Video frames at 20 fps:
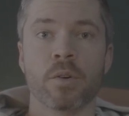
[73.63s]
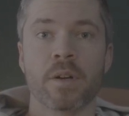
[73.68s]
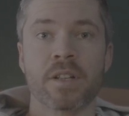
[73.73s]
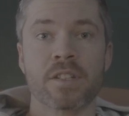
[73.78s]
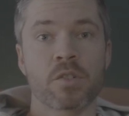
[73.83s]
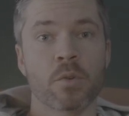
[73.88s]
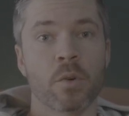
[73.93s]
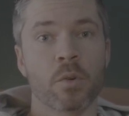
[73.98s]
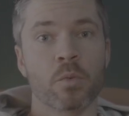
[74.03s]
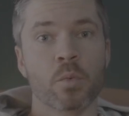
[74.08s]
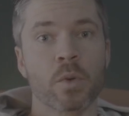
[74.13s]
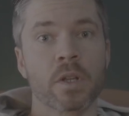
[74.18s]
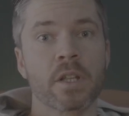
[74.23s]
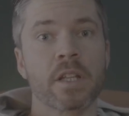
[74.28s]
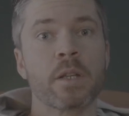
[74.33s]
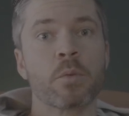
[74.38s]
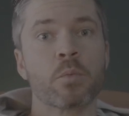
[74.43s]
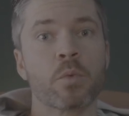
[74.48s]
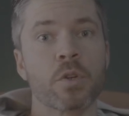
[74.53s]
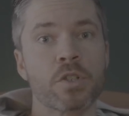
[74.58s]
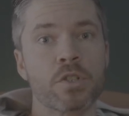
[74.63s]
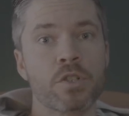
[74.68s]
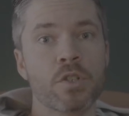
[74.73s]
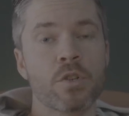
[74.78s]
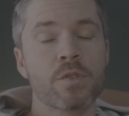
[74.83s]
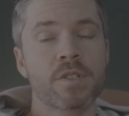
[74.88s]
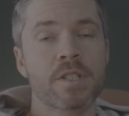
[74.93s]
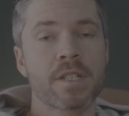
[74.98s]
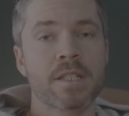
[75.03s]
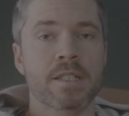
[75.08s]
And so it really
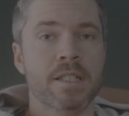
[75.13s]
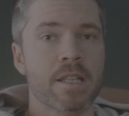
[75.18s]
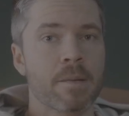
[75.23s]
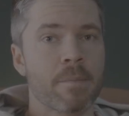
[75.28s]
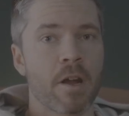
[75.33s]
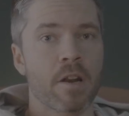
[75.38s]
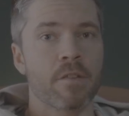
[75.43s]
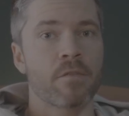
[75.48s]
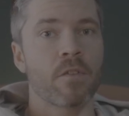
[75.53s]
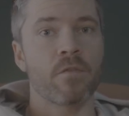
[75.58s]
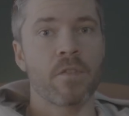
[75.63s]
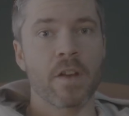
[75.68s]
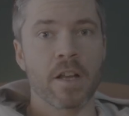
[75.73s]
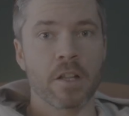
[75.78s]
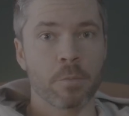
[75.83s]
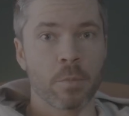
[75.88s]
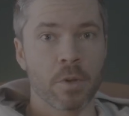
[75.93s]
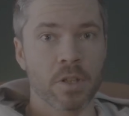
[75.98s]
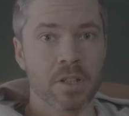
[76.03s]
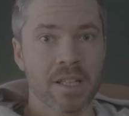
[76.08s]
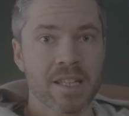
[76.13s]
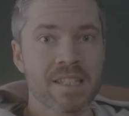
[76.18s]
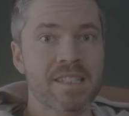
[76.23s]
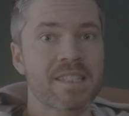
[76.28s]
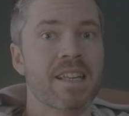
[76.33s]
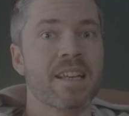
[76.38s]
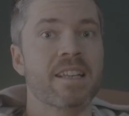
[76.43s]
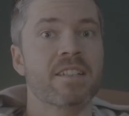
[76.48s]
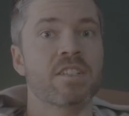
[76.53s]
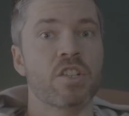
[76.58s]
reduces the amount of available
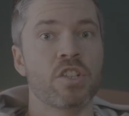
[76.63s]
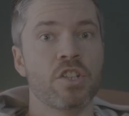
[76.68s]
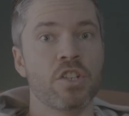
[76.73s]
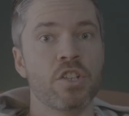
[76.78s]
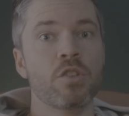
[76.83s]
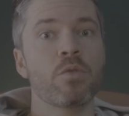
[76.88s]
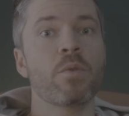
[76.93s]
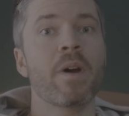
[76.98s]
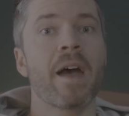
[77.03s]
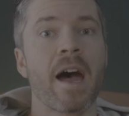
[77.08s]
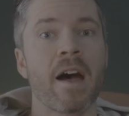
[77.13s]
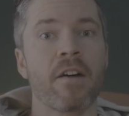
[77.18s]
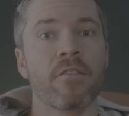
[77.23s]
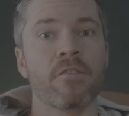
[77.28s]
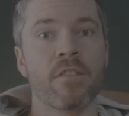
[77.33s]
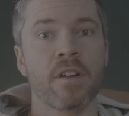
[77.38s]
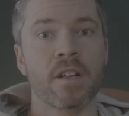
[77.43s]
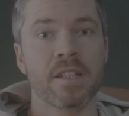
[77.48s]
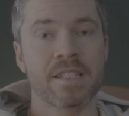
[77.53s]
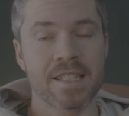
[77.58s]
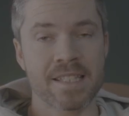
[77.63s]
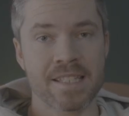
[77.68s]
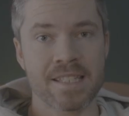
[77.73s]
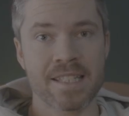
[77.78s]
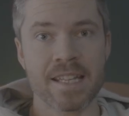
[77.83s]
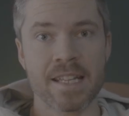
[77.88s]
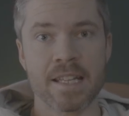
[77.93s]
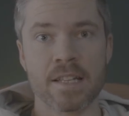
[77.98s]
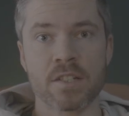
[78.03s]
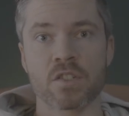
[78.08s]
listings you have to see.